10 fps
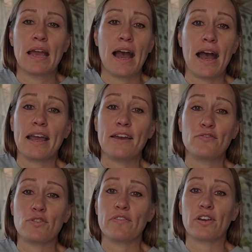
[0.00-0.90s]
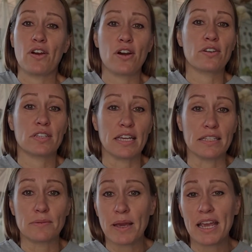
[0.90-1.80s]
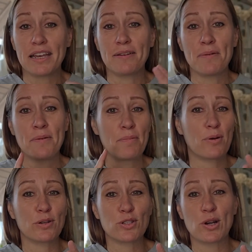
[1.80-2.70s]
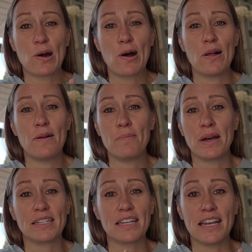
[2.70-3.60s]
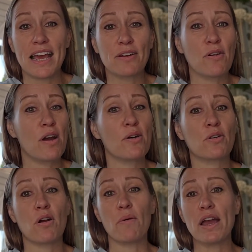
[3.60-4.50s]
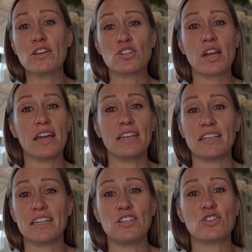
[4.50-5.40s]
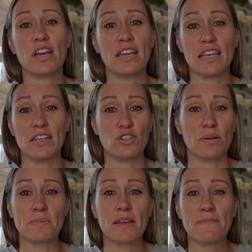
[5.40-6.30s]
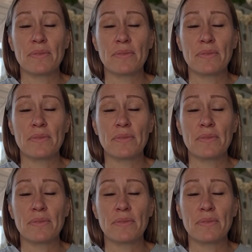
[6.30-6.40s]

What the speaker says: I have driven cars in Spain, Portugal, Montenegro, Croatia, Indonesia, and Egypt.